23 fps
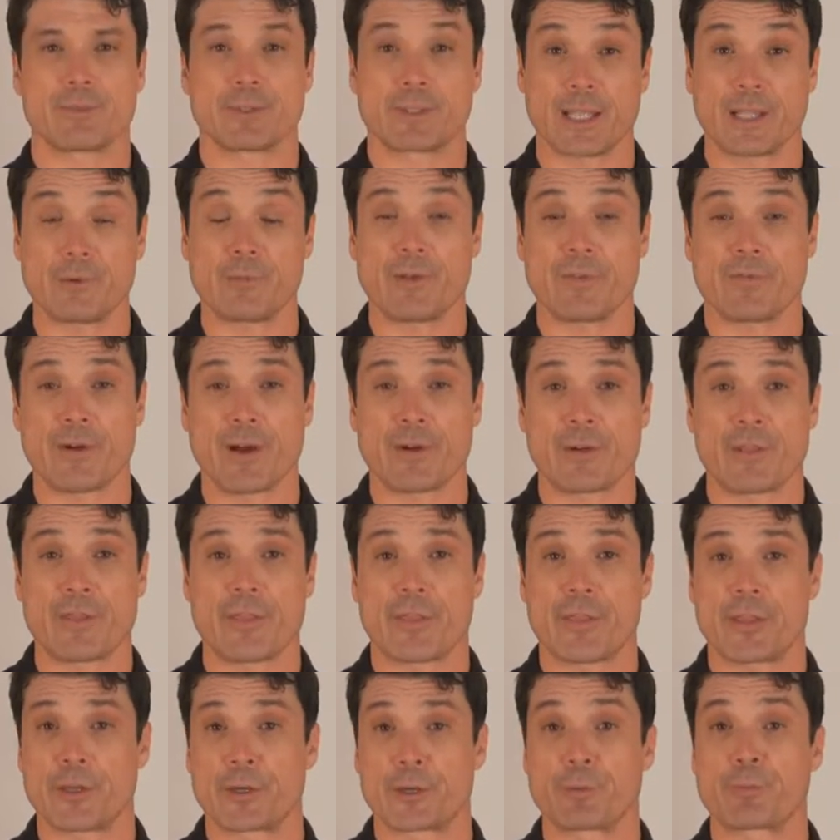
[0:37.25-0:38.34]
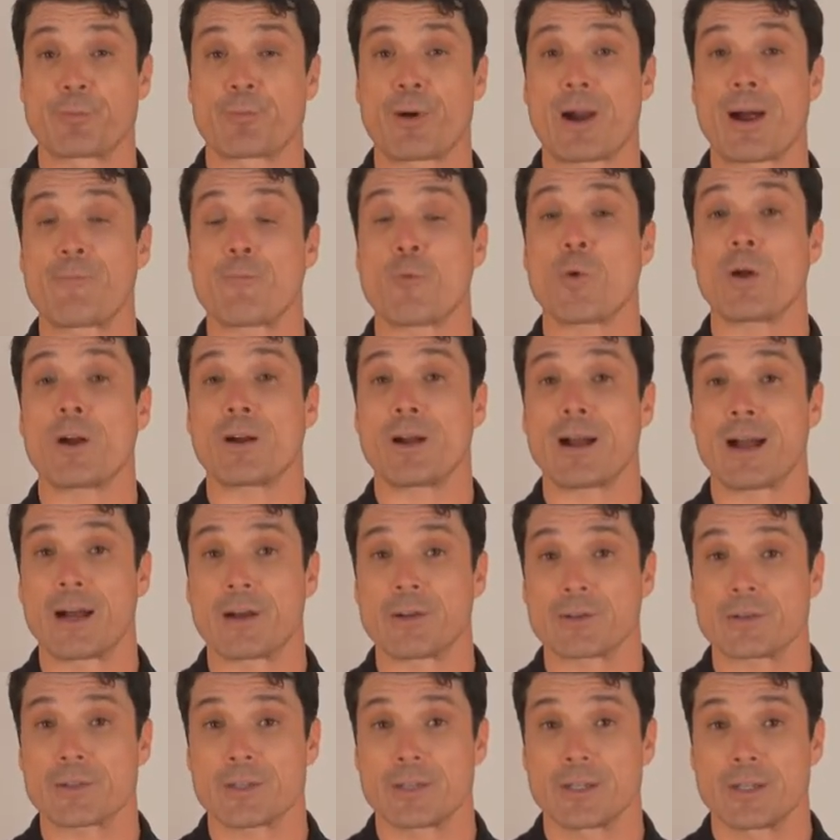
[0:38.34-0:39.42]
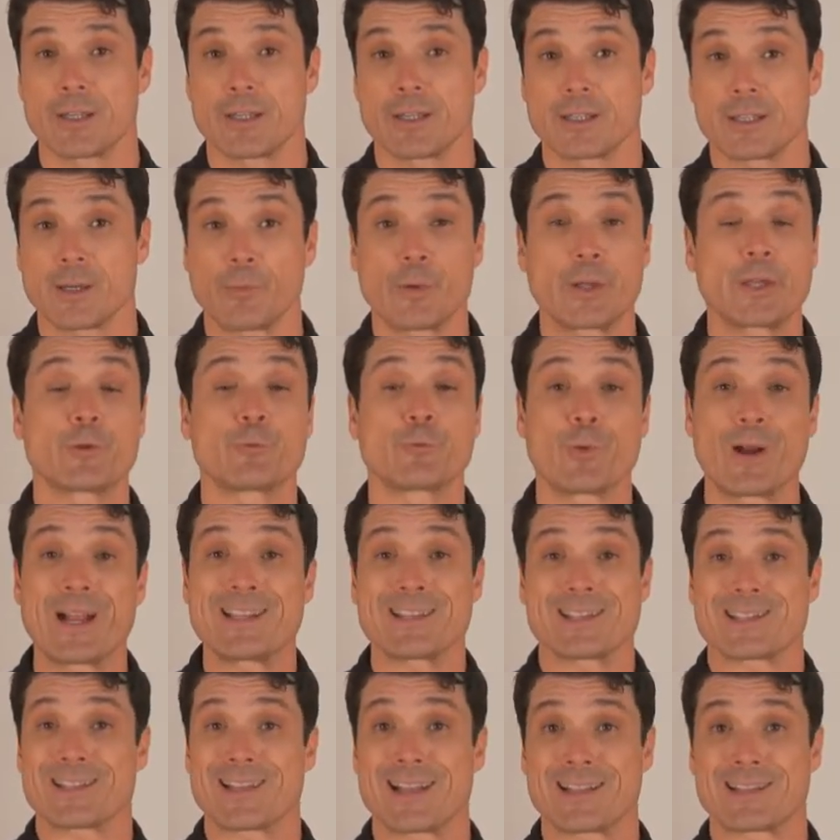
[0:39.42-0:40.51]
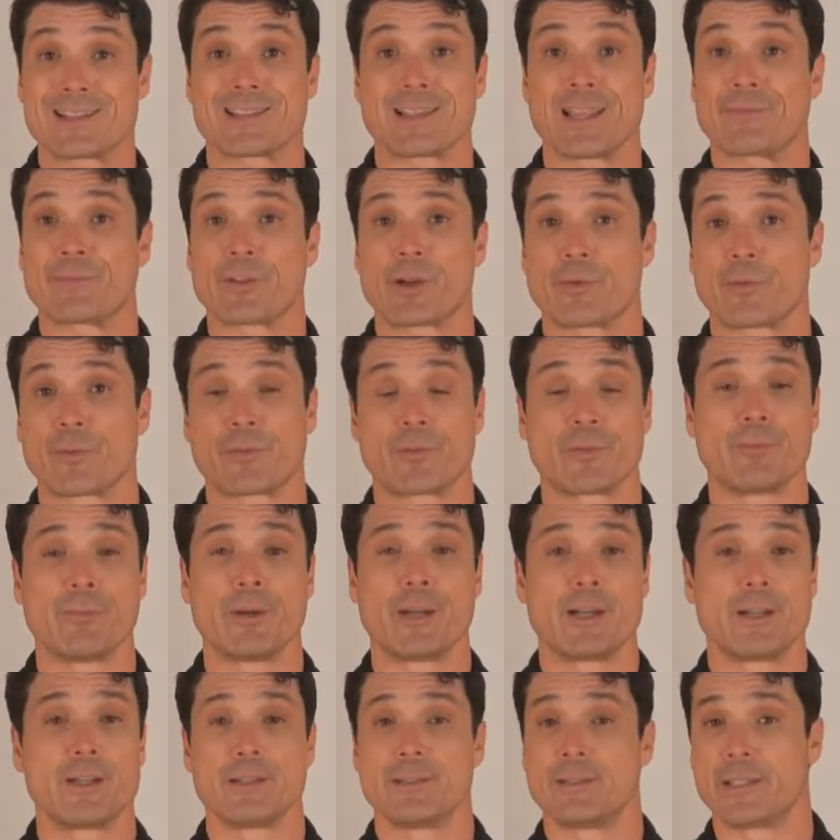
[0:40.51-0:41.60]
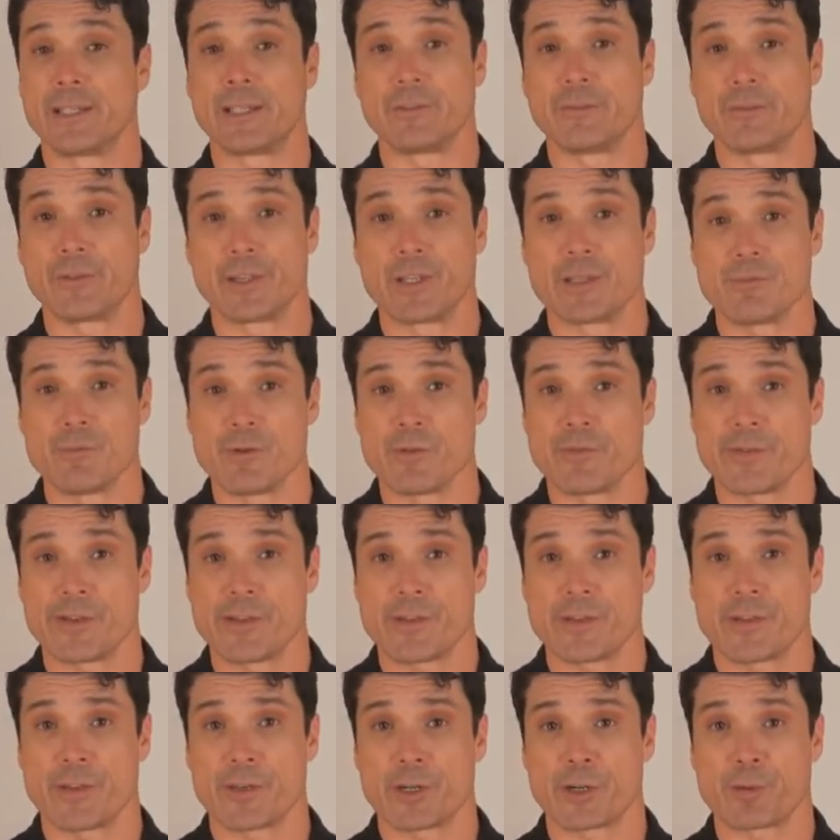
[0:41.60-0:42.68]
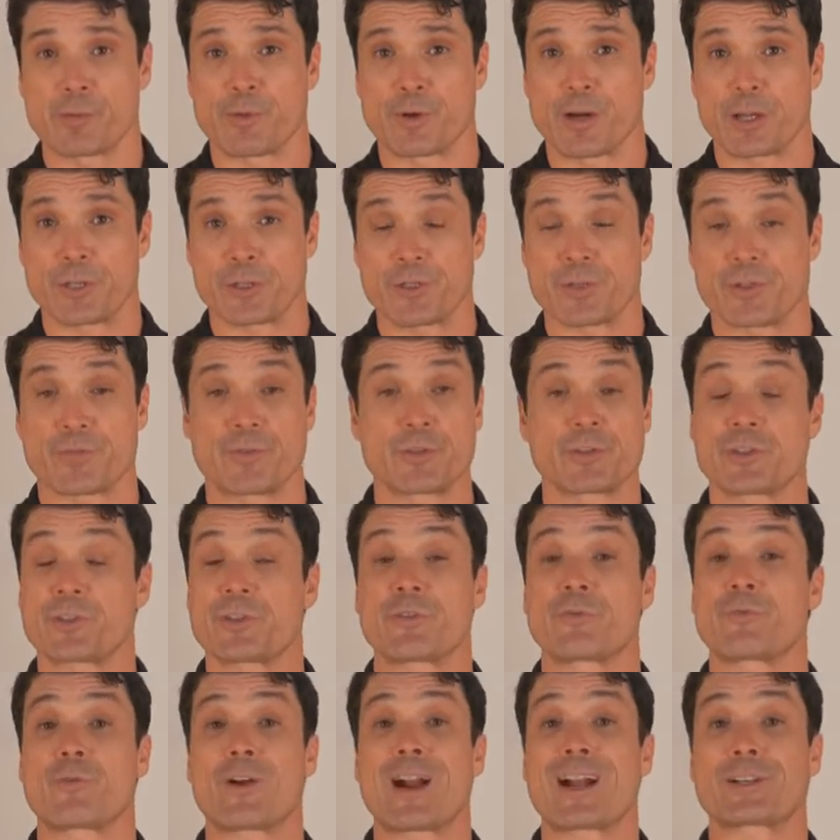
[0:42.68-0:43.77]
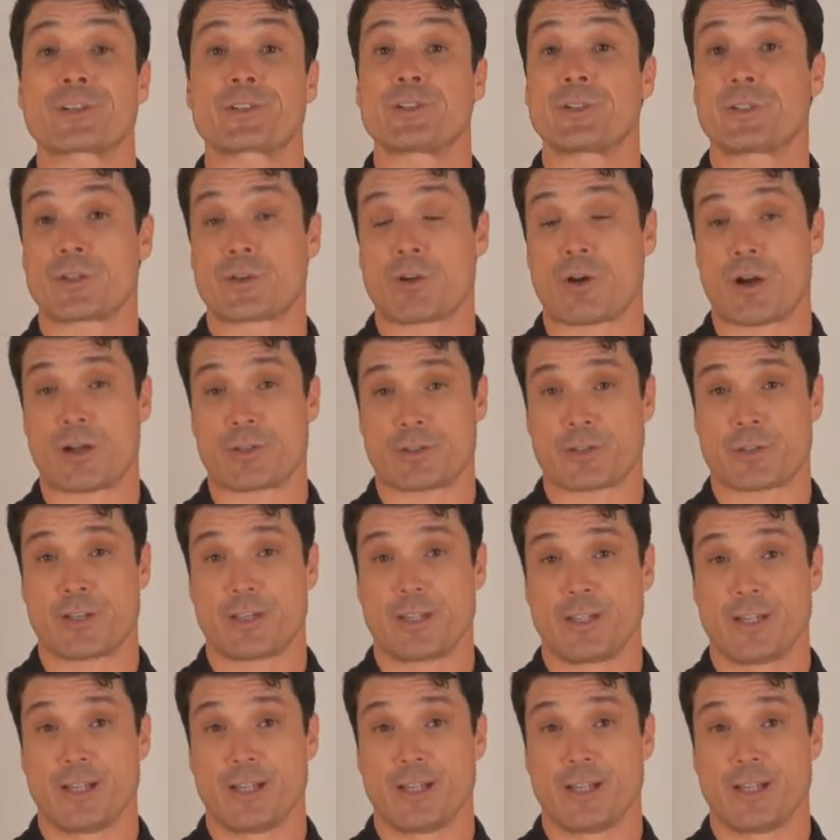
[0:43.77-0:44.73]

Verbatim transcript: but then we found a theater prop warehouse that we could rent sets left over from TV, movie, and theater productions for just a fraction of the cost.